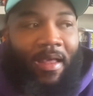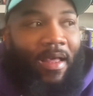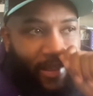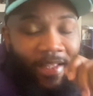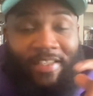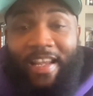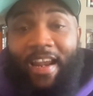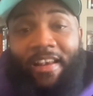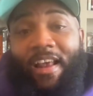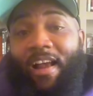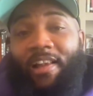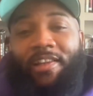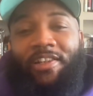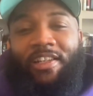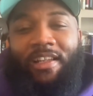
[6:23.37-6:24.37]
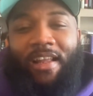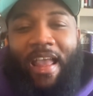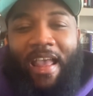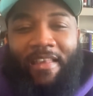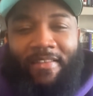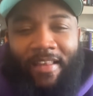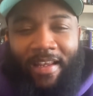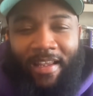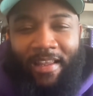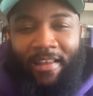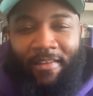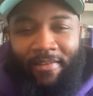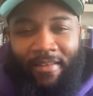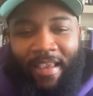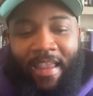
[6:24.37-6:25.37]
a technology as it
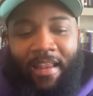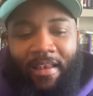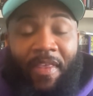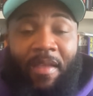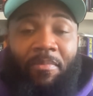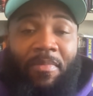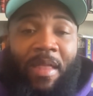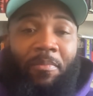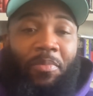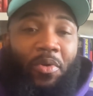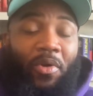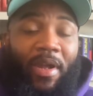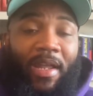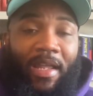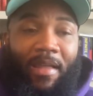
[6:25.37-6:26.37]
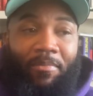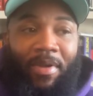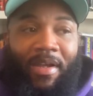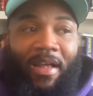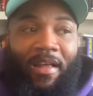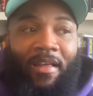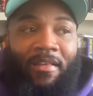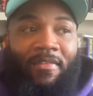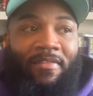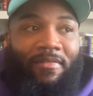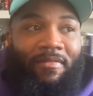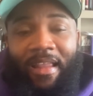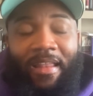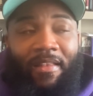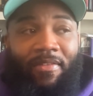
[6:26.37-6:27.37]
is, and them employing it because
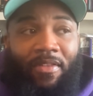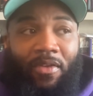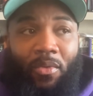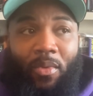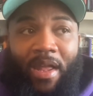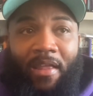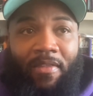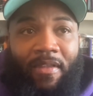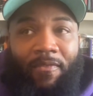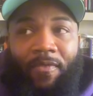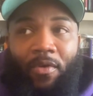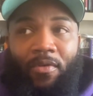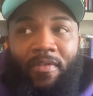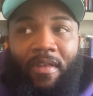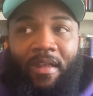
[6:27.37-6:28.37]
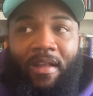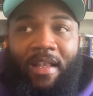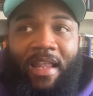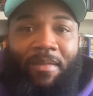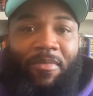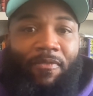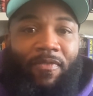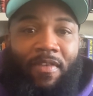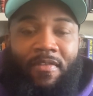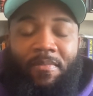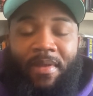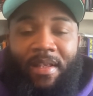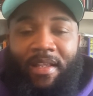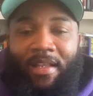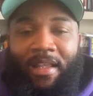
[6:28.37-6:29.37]
in the way that folks can claim
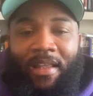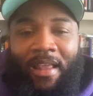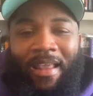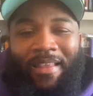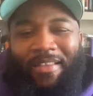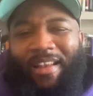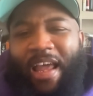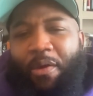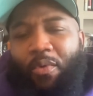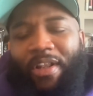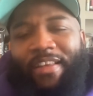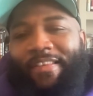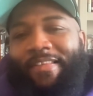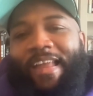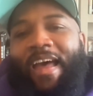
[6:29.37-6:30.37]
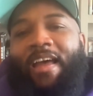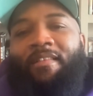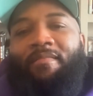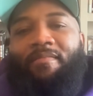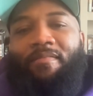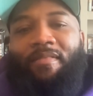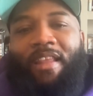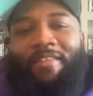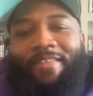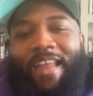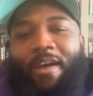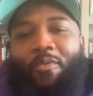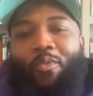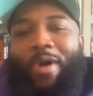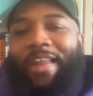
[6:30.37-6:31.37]
invisibility, they're like, well, it's not
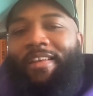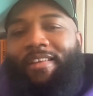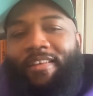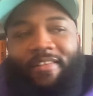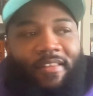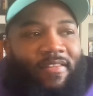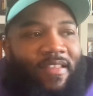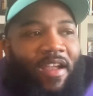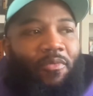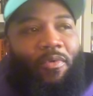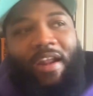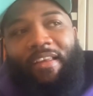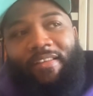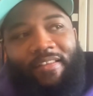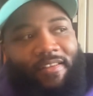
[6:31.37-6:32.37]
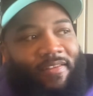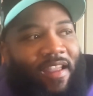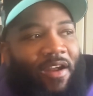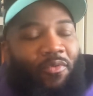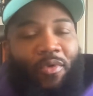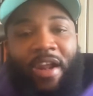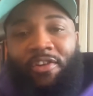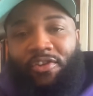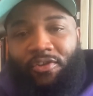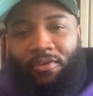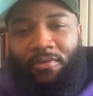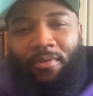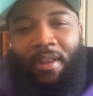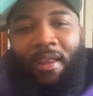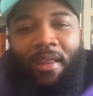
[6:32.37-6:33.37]
whiteness, it's not race, it's not
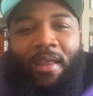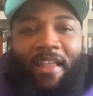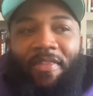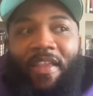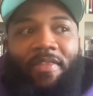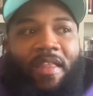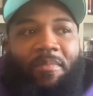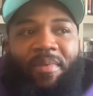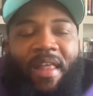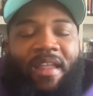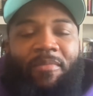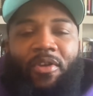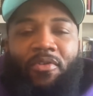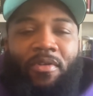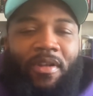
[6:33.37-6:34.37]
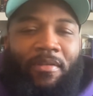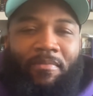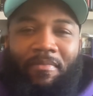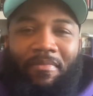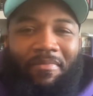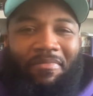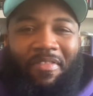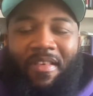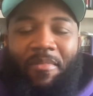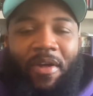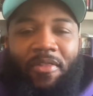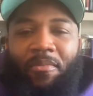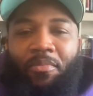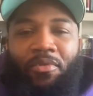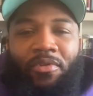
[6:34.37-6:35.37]
racial, and then they blame it on some
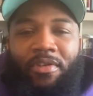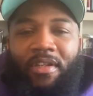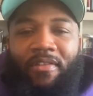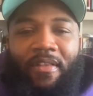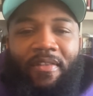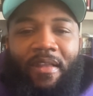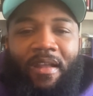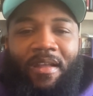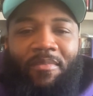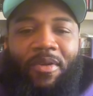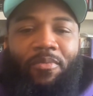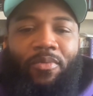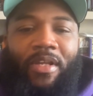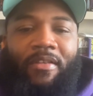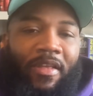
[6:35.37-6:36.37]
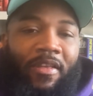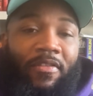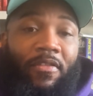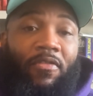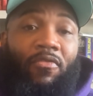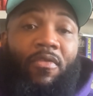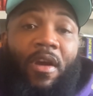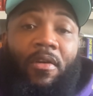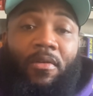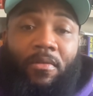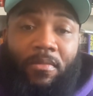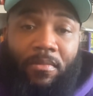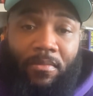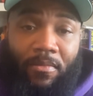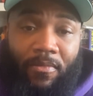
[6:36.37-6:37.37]
other bullshit that they come up with. It's a
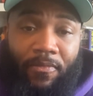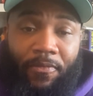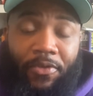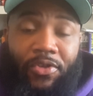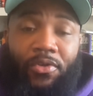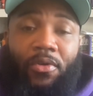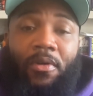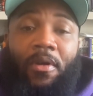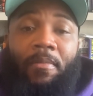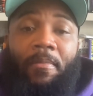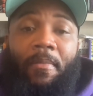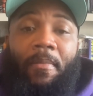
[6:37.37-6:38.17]
struggle for sure,